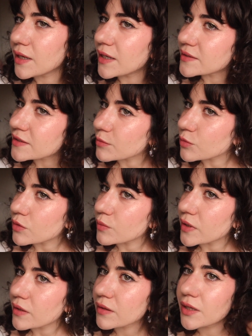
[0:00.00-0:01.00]
As someone
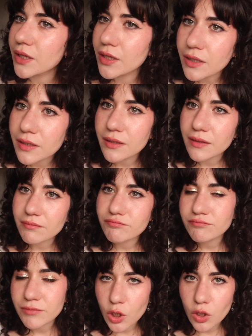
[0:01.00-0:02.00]
with
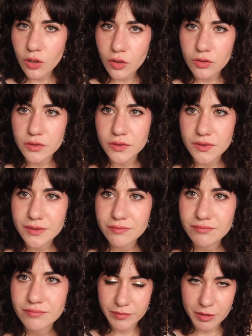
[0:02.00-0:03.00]
curls,
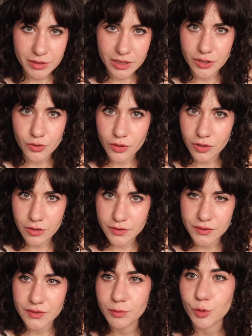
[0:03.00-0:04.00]
maybe you're
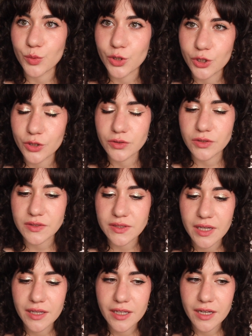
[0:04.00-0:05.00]
also someone with curls,
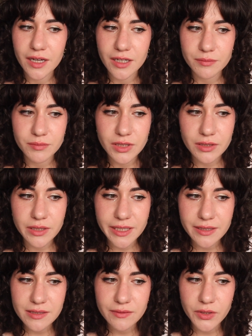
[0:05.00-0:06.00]
the
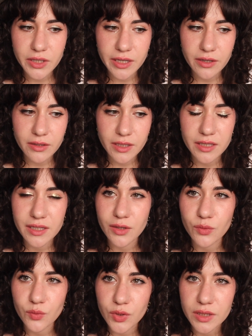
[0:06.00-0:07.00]
lengths of your hair can
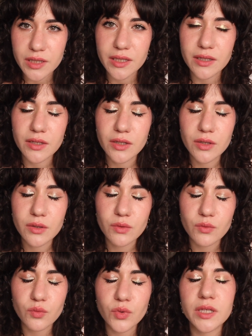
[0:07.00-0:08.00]
get really,
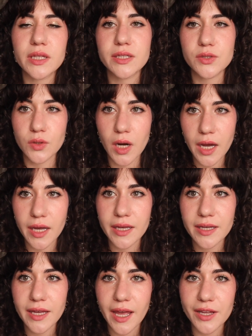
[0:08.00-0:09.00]
really
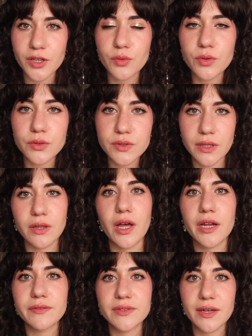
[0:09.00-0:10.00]
dry, and you lose a
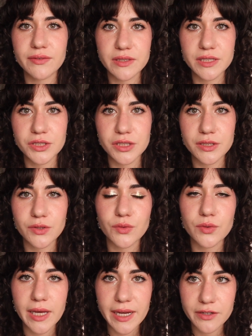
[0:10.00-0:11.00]
lot of definition
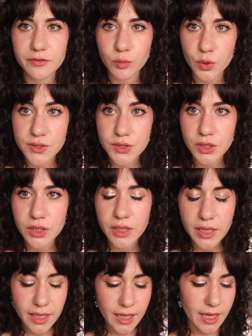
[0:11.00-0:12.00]
through lack of moisture.
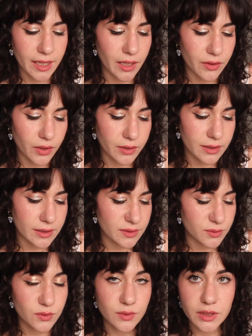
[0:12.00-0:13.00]
And I thought that
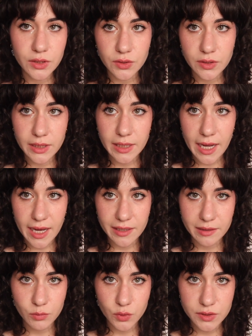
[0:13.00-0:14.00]
this was really good at
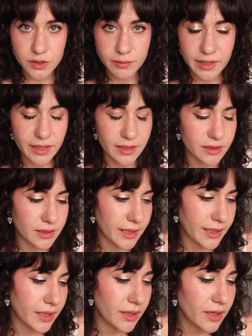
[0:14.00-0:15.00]
adding moisture back into the
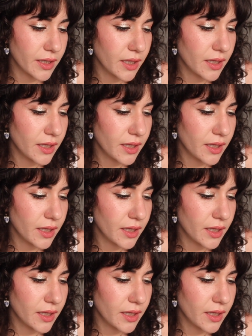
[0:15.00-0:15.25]
hair.